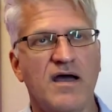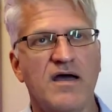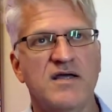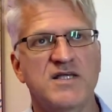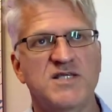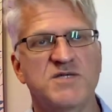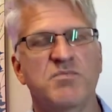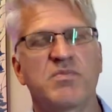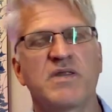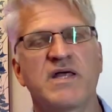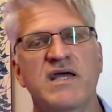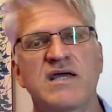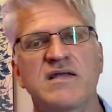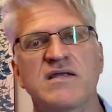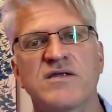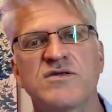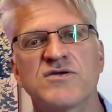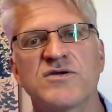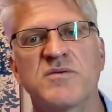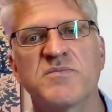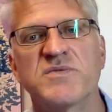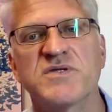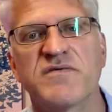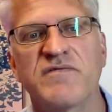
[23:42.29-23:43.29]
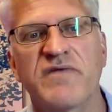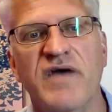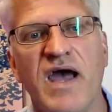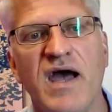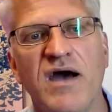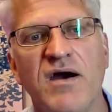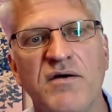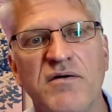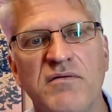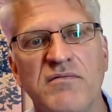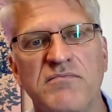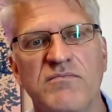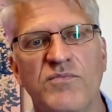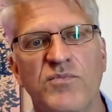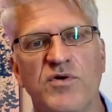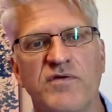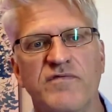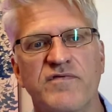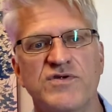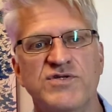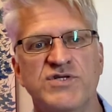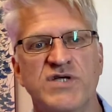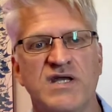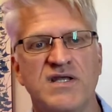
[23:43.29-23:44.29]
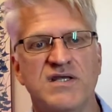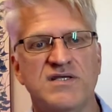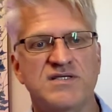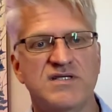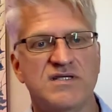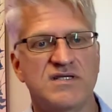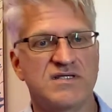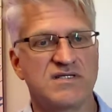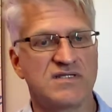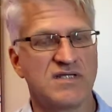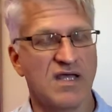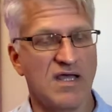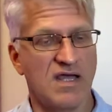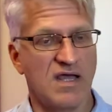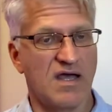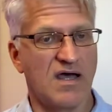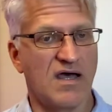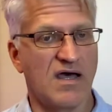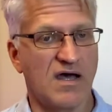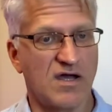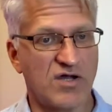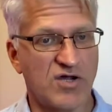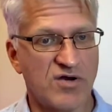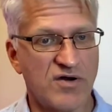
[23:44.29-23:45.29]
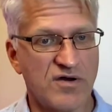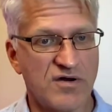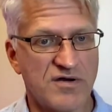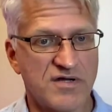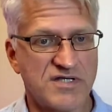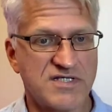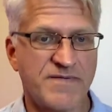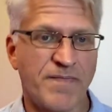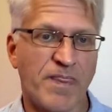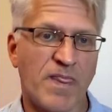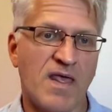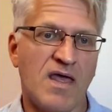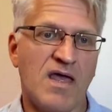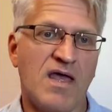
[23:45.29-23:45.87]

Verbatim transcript: explained in terms of how morphogenesis occurs.